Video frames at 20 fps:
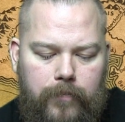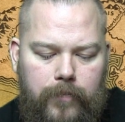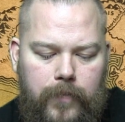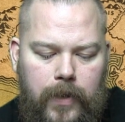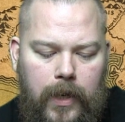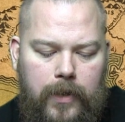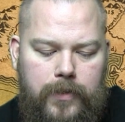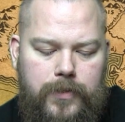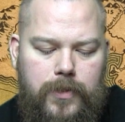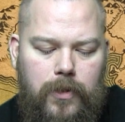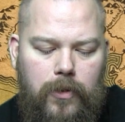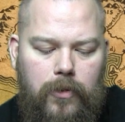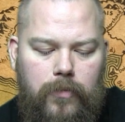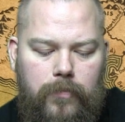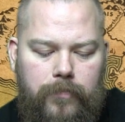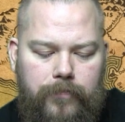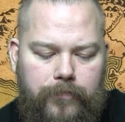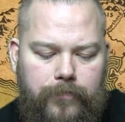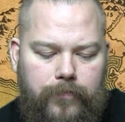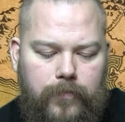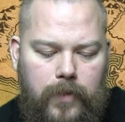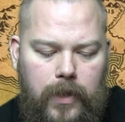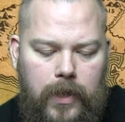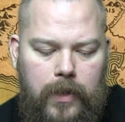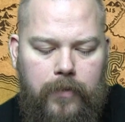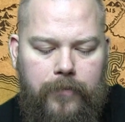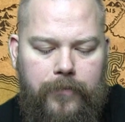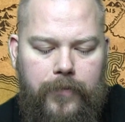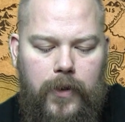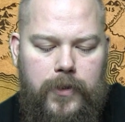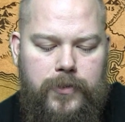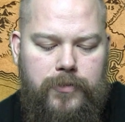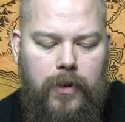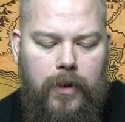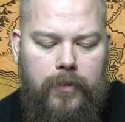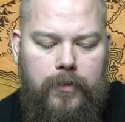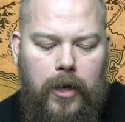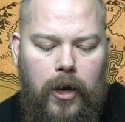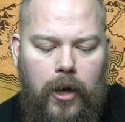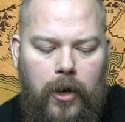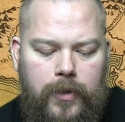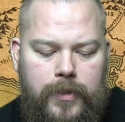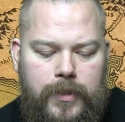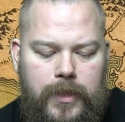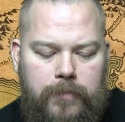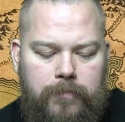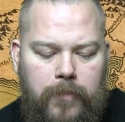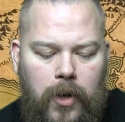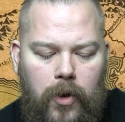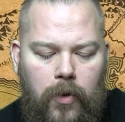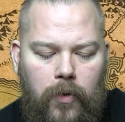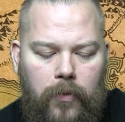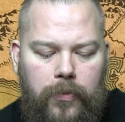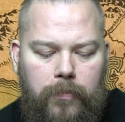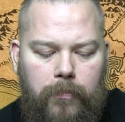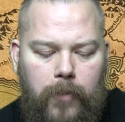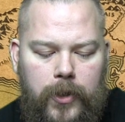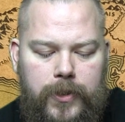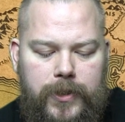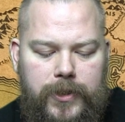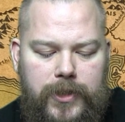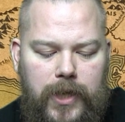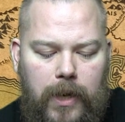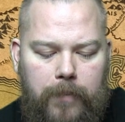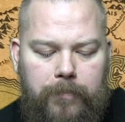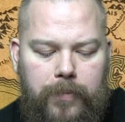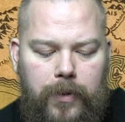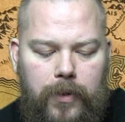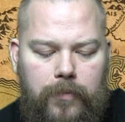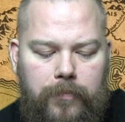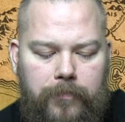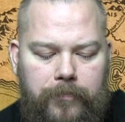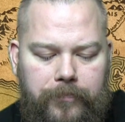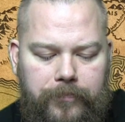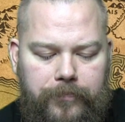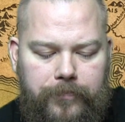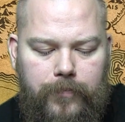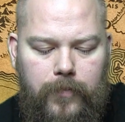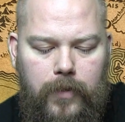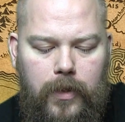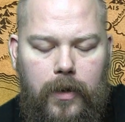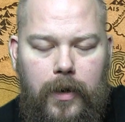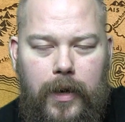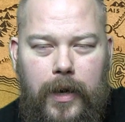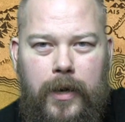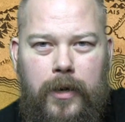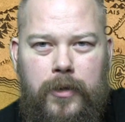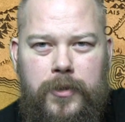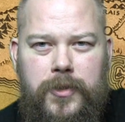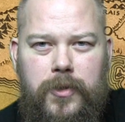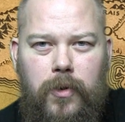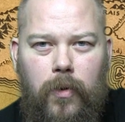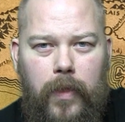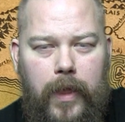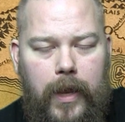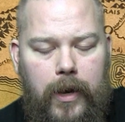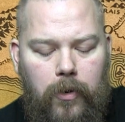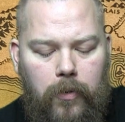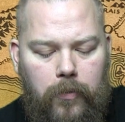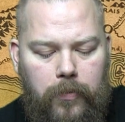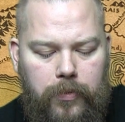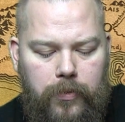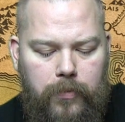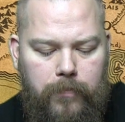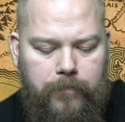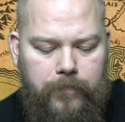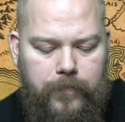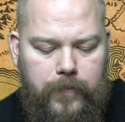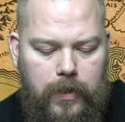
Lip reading: yeah, so in the first round I did my oath, Mighty Champion, and I scored that oath.